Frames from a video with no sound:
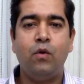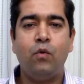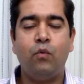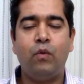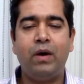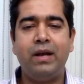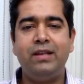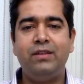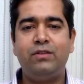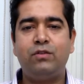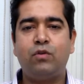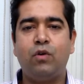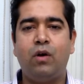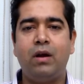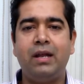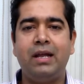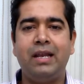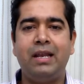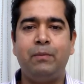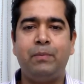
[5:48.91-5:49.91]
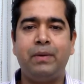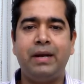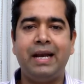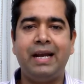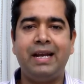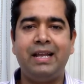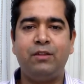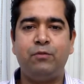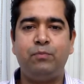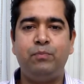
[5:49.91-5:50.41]
One is called an
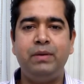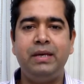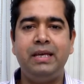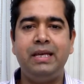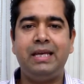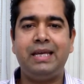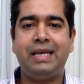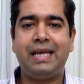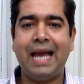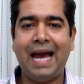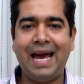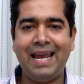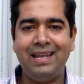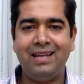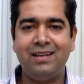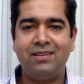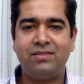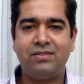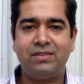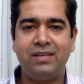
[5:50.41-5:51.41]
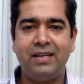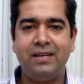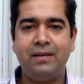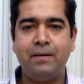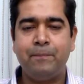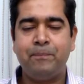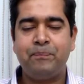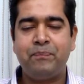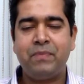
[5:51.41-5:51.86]
hepatitis B carrier state,